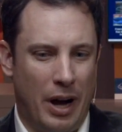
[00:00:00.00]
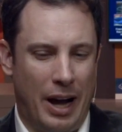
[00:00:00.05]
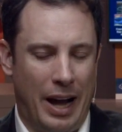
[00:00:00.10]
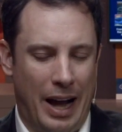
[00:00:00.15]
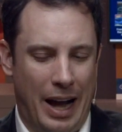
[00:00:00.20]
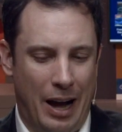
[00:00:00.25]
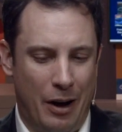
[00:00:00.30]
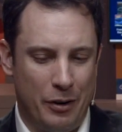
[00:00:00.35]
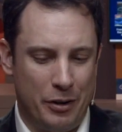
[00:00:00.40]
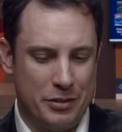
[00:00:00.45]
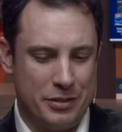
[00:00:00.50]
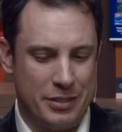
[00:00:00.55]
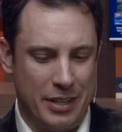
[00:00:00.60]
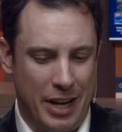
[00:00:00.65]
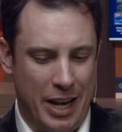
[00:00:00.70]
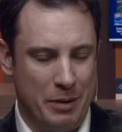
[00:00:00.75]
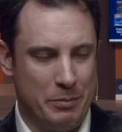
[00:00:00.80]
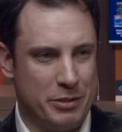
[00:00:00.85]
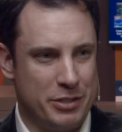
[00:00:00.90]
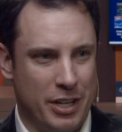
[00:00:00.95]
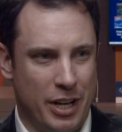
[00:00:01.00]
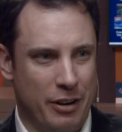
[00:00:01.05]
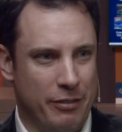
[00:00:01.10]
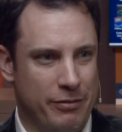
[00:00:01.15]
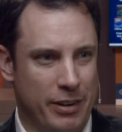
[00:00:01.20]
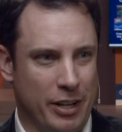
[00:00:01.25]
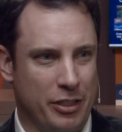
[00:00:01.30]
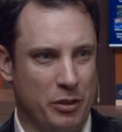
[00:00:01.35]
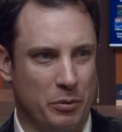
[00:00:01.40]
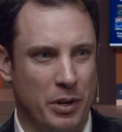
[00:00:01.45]
how does Amazon
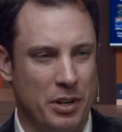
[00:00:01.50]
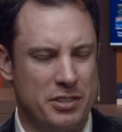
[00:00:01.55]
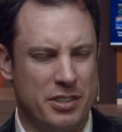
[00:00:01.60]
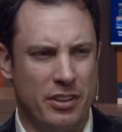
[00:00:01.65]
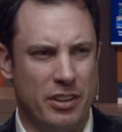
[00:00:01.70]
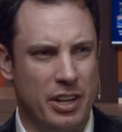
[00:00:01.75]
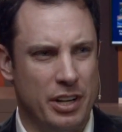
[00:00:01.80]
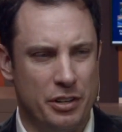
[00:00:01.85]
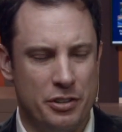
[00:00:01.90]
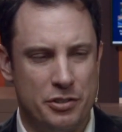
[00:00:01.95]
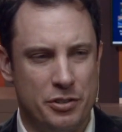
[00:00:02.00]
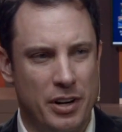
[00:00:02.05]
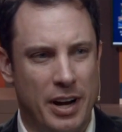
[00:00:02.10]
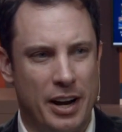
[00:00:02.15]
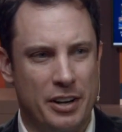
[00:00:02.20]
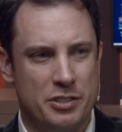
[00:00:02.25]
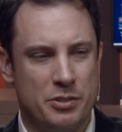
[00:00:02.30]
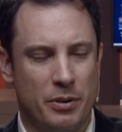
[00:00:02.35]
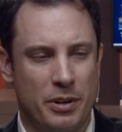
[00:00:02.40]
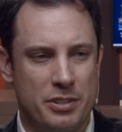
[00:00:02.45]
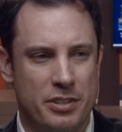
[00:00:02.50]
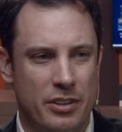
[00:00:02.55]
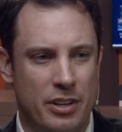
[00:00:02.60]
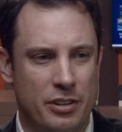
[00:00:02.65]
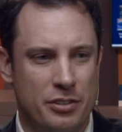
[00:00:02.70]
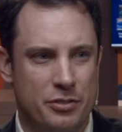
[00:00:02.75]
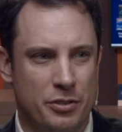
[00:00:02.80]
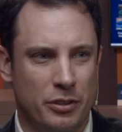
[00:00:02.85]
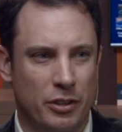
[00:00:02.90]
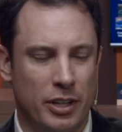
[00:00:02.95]
affect the rest of the industry? How does the rest of the
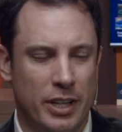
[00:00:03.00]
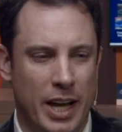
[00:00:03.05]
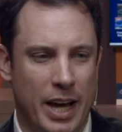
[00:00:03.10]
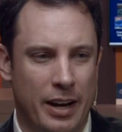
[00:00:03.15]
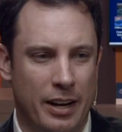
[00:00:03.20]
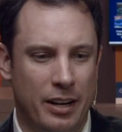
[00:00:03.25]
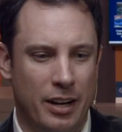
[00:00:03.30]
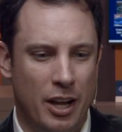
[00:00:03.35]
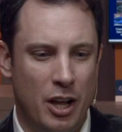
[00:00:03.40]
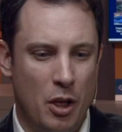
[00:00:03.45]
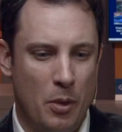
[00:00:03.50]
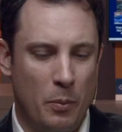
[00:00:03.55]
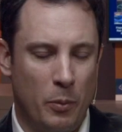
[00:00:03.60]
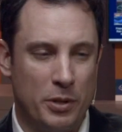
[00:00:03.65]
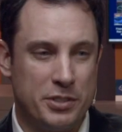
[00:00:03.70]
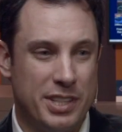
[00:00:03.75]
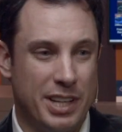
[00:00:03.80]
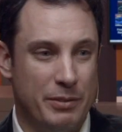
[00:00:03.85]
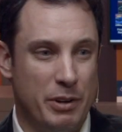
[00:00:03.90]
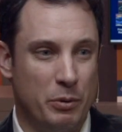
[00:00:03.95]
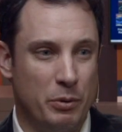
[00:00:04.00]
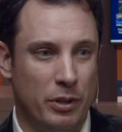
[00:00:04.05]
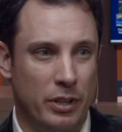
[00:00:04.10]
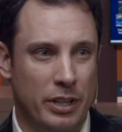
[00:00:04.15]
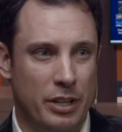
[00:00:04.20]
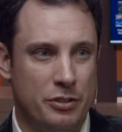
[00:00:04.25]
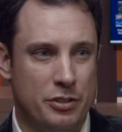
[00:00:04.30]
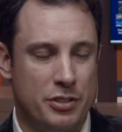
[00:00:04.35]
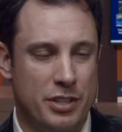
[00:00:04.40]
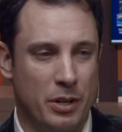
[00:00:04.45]
industry look at it? What's going to be really
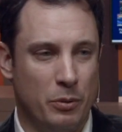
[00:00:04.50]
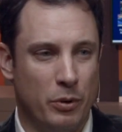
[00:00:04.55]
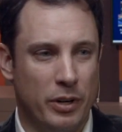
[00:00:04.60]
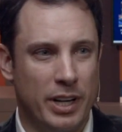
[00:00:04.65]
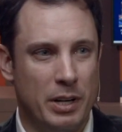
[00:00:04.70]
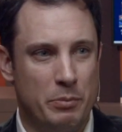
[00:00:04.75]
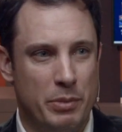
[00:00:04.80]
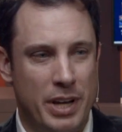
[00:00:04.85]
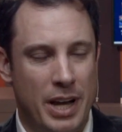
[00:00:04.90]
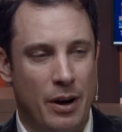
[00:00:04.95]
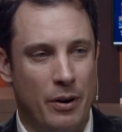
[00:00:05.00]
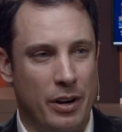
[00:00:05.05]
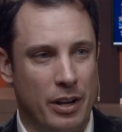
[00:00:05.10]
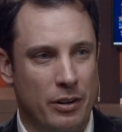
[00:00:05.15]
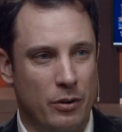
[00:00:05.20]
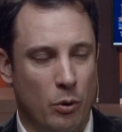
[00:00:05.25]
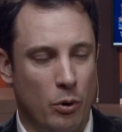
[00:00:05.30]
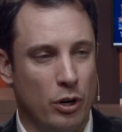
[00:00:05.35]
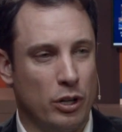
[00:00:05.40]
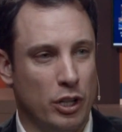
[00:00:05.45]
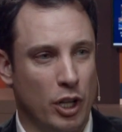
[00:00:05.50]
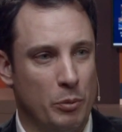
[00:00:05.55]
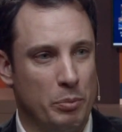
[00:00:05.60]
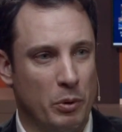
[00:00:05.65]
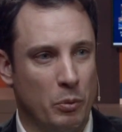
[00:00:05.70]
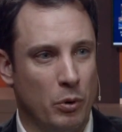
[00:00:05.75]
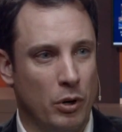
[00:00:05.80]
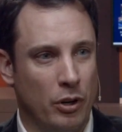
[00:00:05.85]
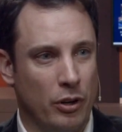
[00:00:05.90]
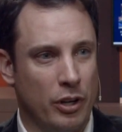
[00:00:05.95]
interesting, we're going to be out at Oracle
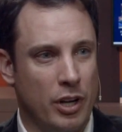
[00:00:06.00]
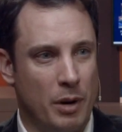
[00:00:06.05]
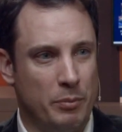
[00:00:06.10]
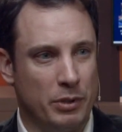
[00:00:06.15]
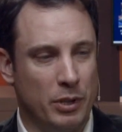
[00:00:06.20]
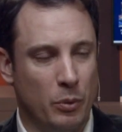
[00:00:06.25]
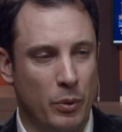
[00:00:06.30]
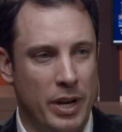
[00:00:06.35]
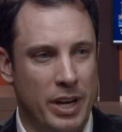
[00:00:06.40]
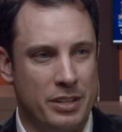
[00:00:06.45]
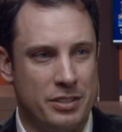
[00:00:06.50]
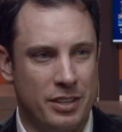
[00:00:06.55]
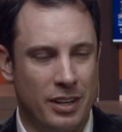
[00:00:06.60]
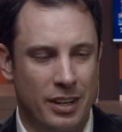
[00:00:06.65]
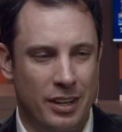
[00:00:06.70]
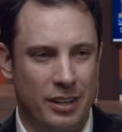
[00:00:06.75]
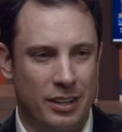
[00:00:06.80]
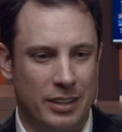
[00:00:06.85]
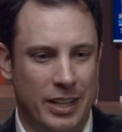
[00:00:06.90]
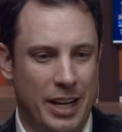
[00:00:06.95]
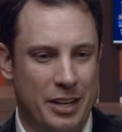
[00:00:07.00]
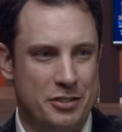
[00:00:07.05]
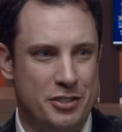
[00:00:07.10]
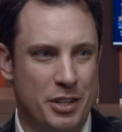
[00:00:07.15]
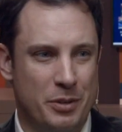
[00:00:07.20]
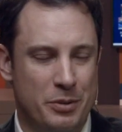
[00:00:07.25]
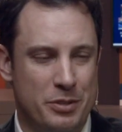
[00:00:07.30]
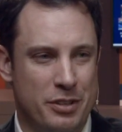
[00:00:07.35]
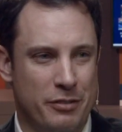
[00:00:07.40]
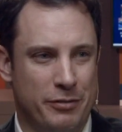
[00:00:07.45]
Open World in a couple of weeks. Last
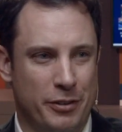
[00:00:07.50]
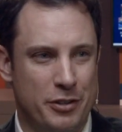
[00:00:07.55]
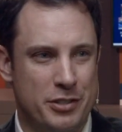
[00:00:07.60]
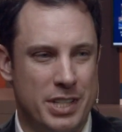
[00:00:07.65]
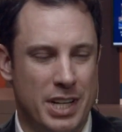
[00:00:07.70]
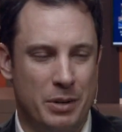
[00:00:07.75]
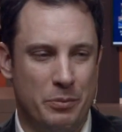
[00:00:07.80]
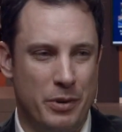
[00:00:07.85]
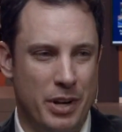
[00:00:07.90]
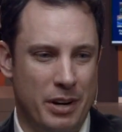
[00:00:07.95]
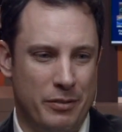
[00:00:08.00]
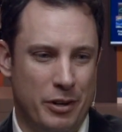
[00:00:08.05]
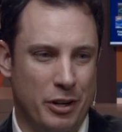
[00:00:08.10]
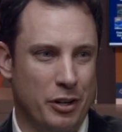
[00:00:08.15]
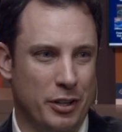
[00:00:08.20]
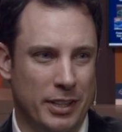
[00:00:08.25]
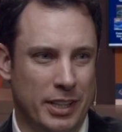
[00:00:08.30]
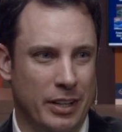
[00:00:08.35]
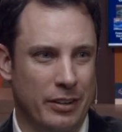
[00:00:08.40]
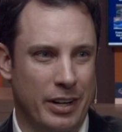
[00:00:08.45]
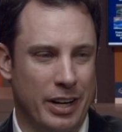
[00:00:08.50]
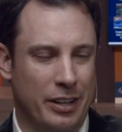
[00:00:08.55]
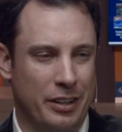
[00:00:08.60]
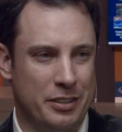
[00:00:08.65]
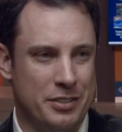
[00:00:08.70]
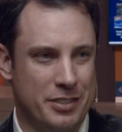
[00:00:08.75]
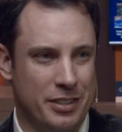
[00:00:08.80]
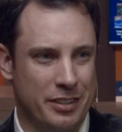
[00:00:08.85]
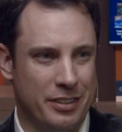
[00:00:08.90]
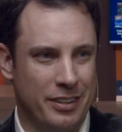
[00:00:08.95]
year was the first time we ever heard Larry
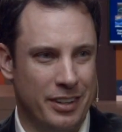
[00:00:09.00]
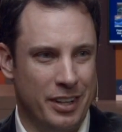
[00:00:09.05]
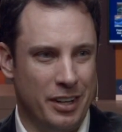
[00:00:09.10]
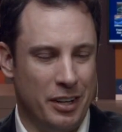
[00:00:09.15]
Ellison,